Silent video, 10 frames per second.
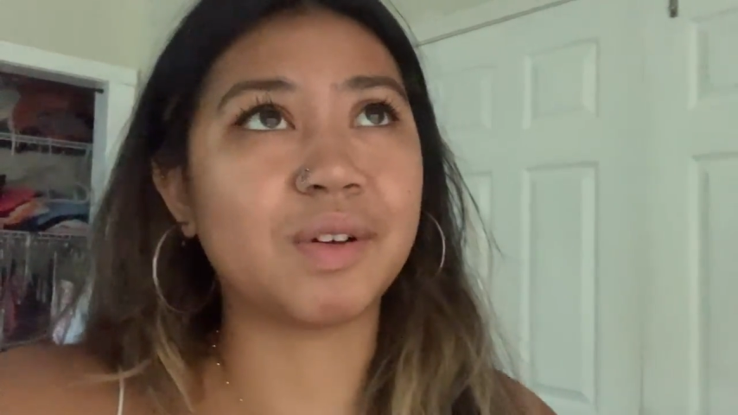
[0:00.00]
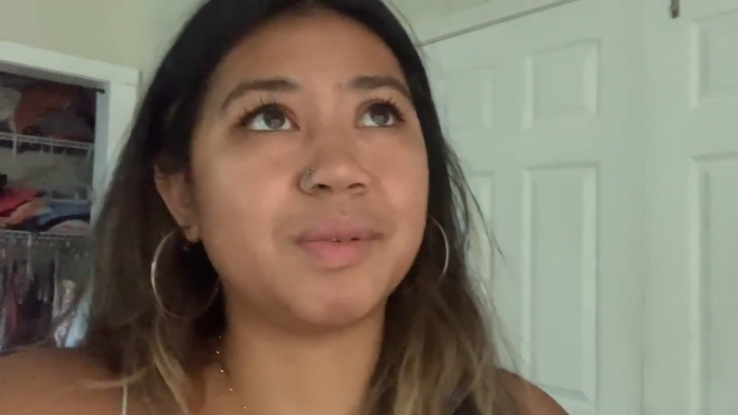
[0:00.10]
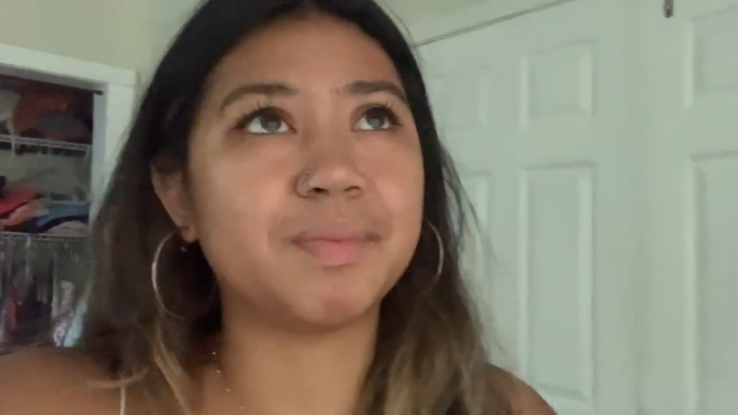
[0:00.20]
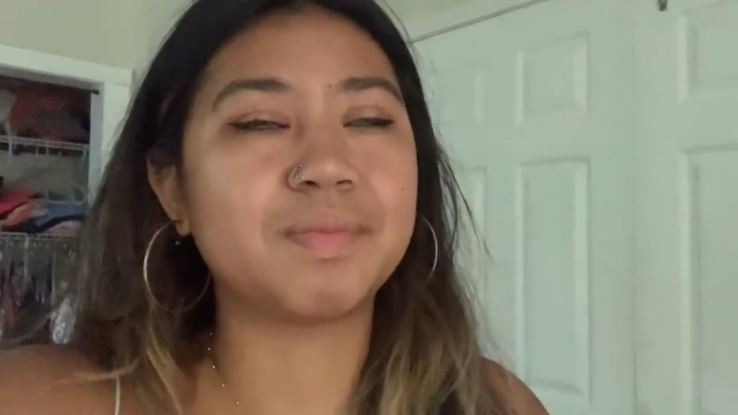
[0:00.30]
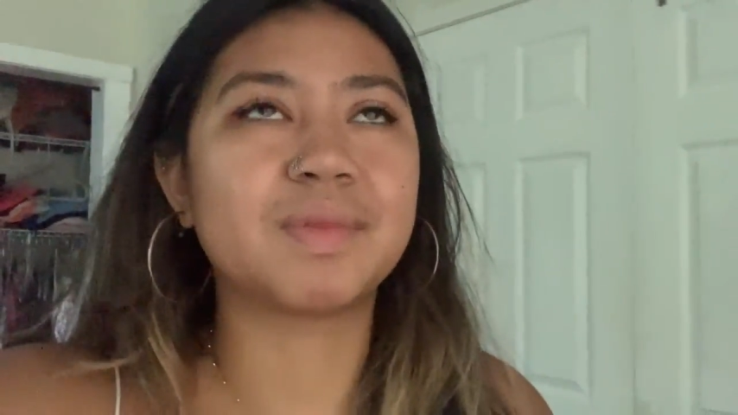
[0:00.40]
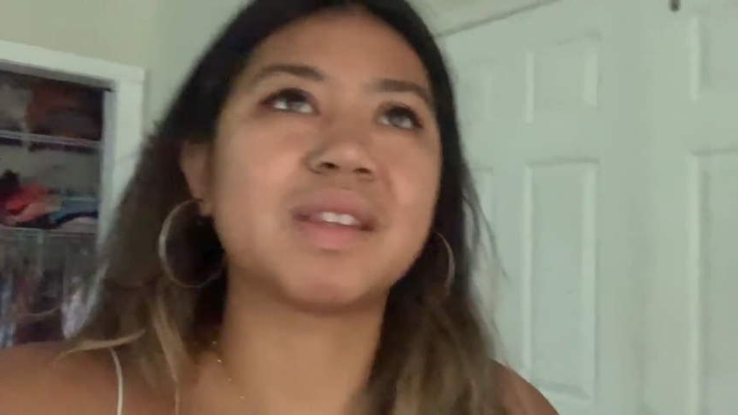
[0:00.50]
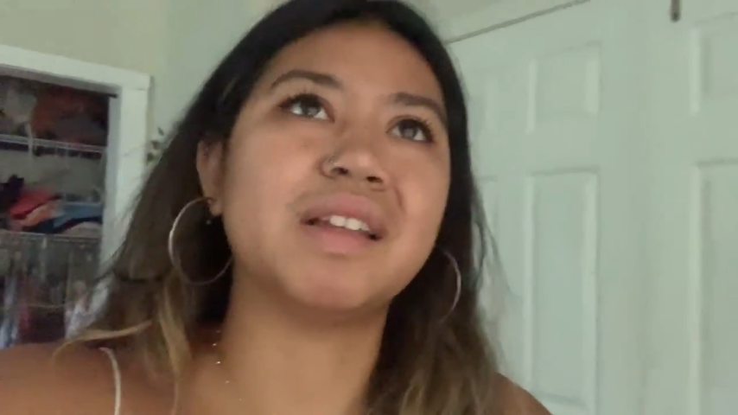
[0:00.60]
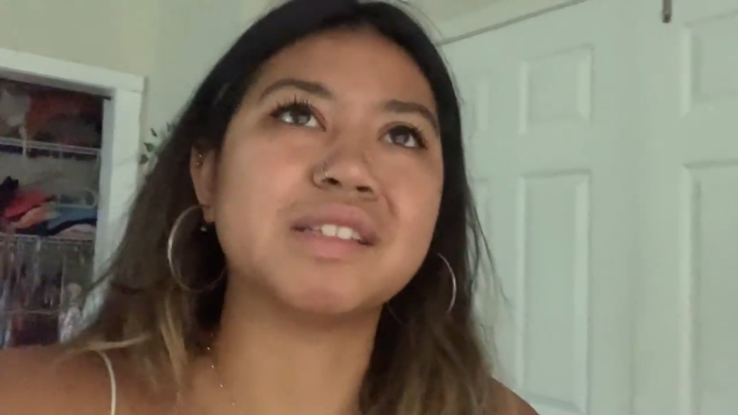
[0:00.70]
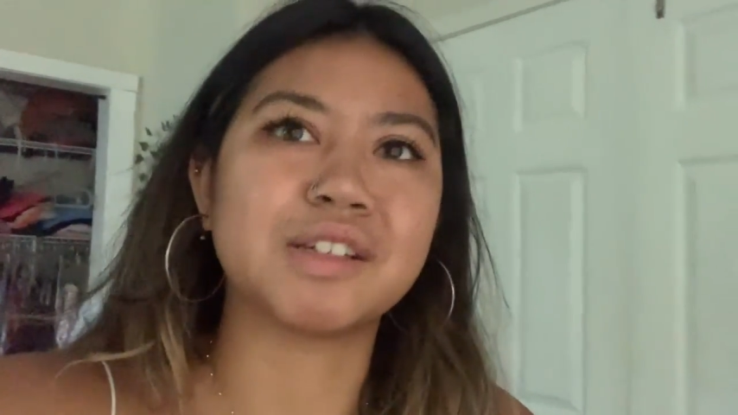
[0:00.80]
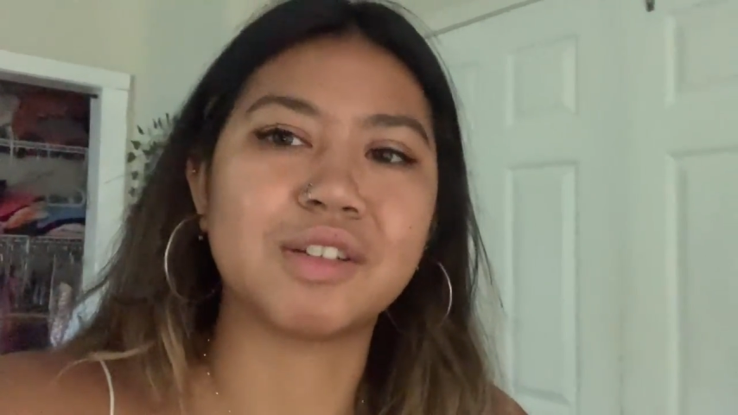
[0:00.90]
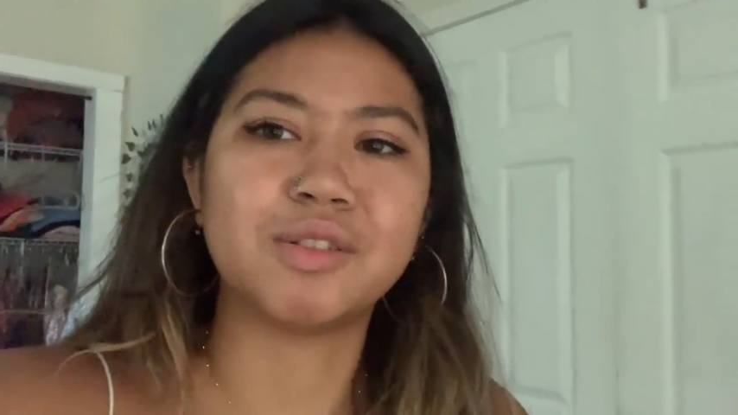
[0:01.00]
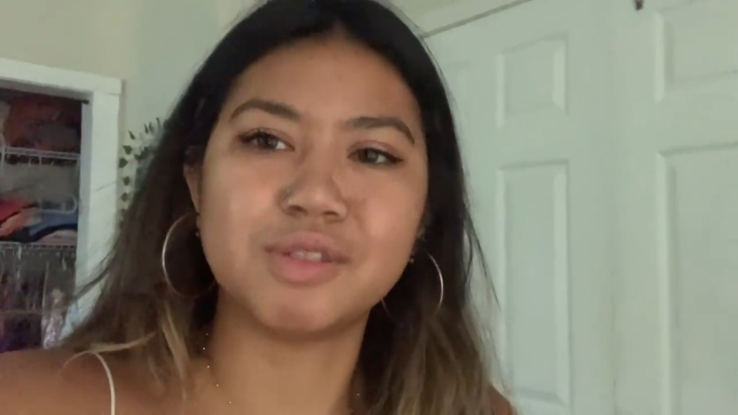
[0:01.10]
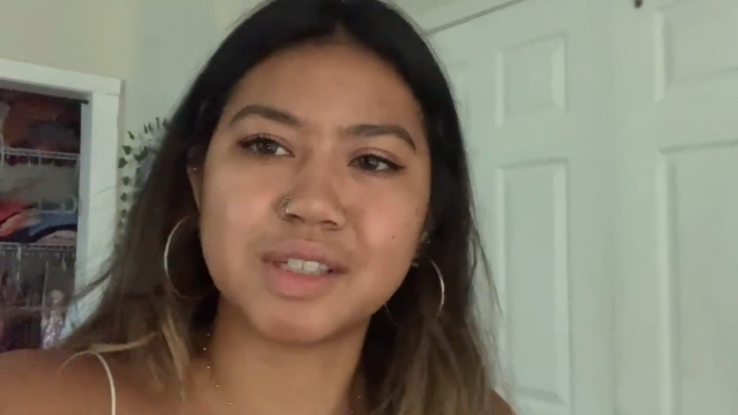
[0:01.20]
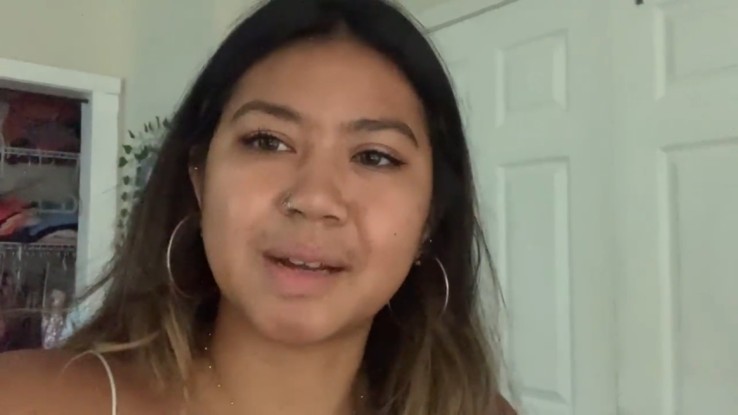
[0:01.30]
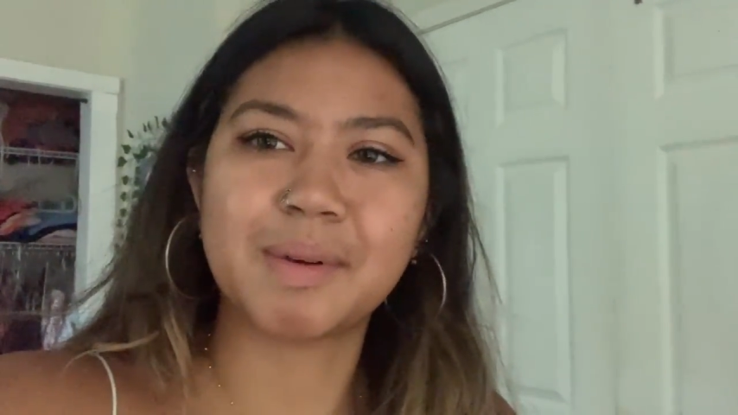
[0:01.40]
from just the
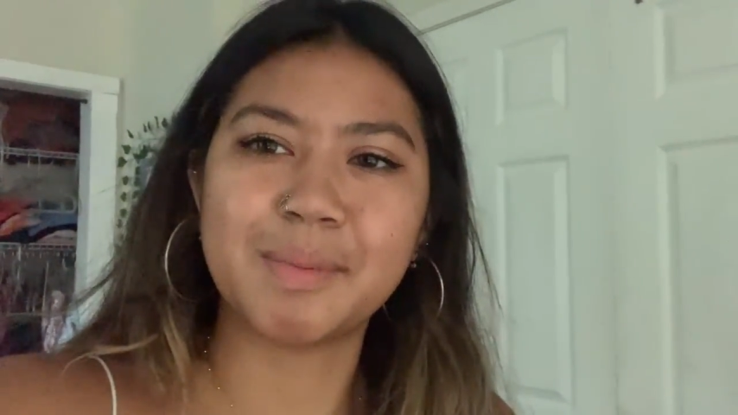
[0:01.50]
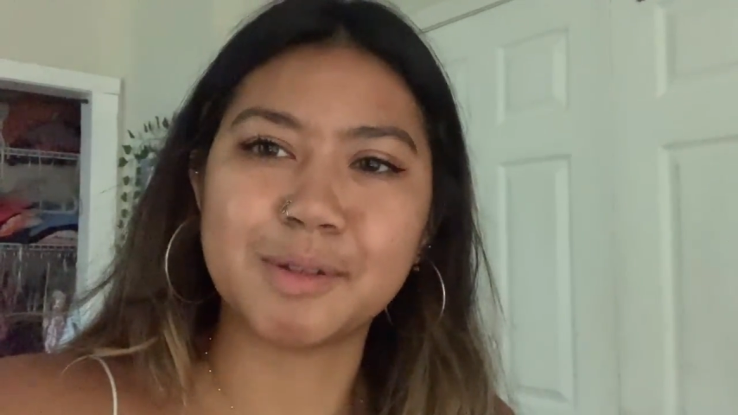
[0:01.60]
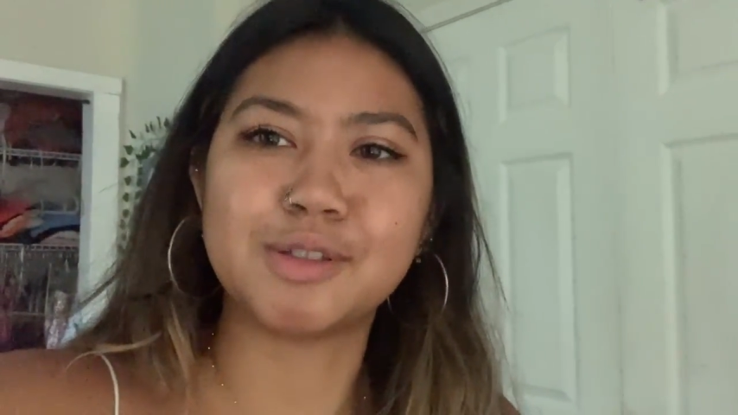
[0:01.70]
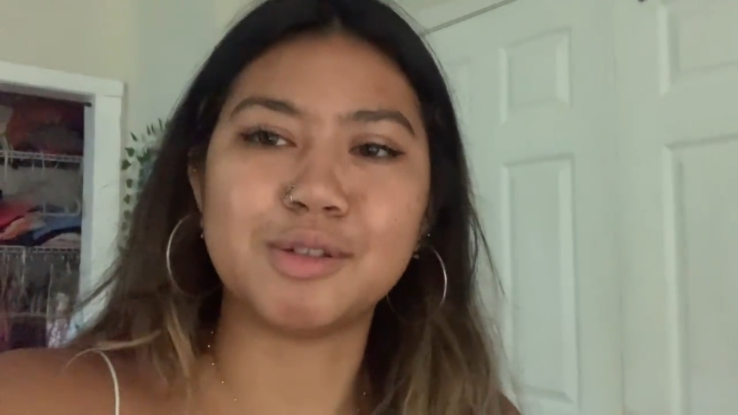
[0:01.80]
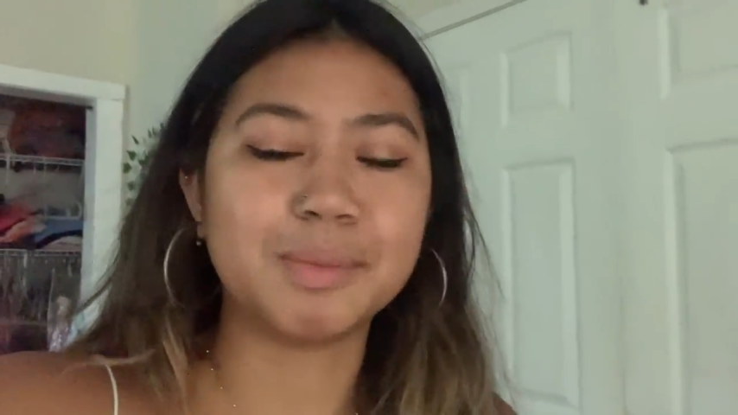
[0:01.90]
conclusion I'm coming to.